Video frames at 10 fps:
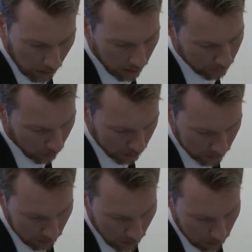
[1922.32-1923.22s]
And of
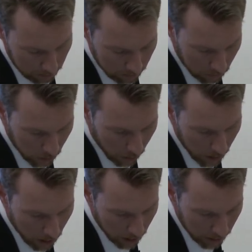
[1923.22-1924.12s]
course, um, you know,
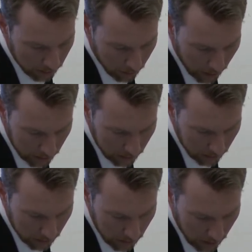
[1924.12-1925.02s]
we are a
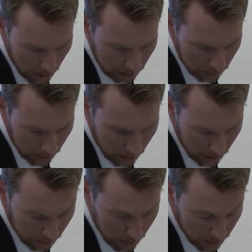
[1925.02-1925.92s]
direct-to-client
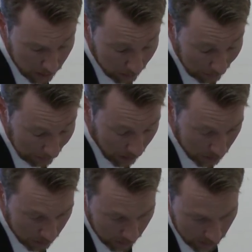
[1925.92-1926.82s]
uh, cost, uh,
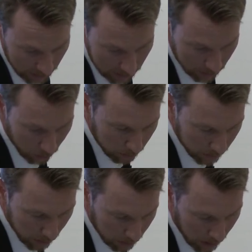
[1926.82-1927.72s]
customer success group,
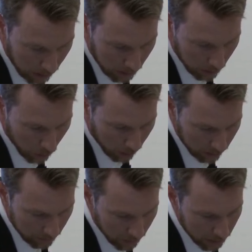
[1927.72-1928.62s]
so we work
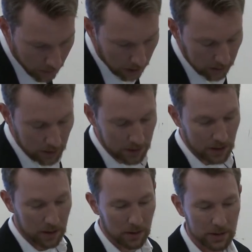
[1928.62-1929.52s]
with them very directly. Here's
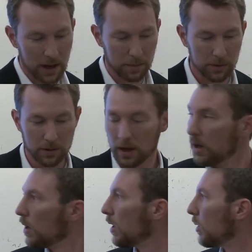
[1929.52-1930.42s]
another example.
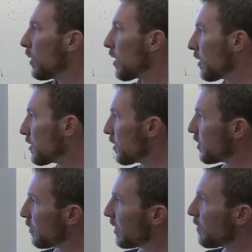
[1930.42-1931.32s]
We call this our
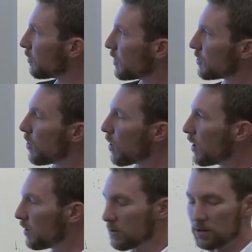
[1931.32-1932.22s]
shipment-level risk
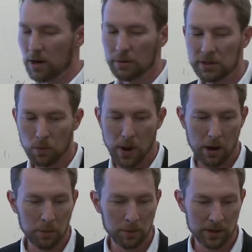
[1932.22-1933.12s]
scoring. This is always a wow
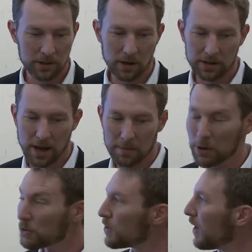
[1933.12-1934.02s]
moment in our
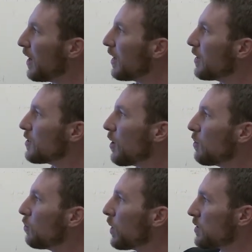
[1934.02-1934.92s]
demos. So
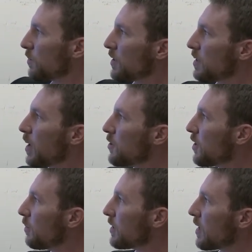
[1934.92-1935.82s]
what's the risk to my
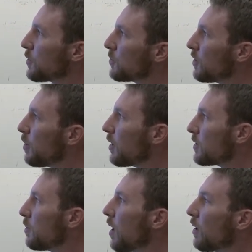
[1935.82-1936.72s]
shipment scheduled to depart
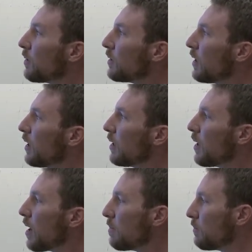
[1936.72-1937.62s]
tomorrow?
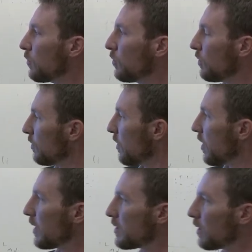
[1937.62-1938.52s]
Um,
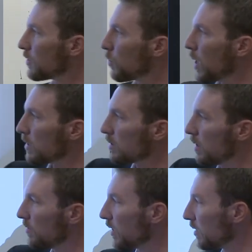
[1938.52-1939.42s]
They tell us when it's
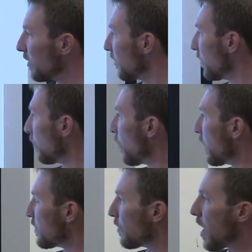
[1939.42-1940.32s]
leaving, when
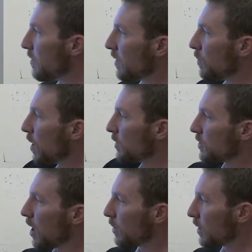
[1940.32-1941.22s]
it's arriving, where it's
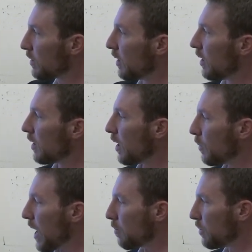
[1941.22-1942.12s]
going, and
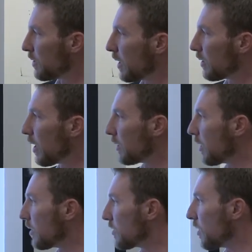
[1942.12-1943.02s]
we output data like
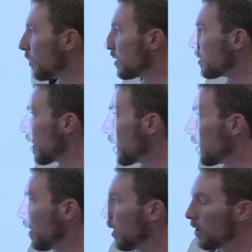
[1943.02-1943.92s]
this. So we say,
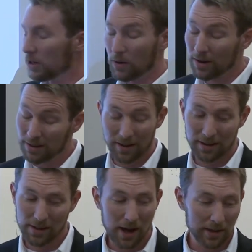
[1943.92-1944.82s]
you know, a, a
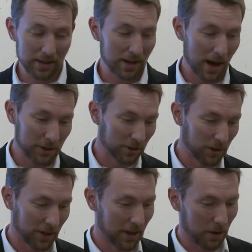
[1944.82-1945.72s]
lot of these guys are
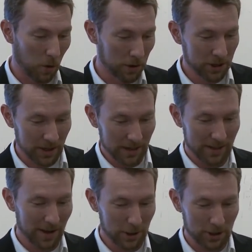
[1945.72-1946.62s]
looking at origin
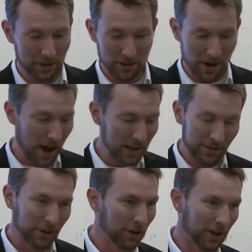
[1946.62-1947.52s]
destination. They're not
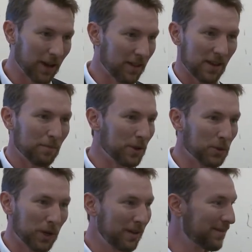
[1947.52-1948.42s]
even looking at the
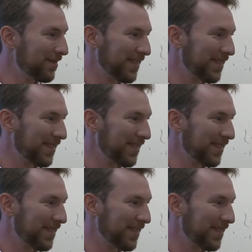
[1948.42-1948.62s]
in-between.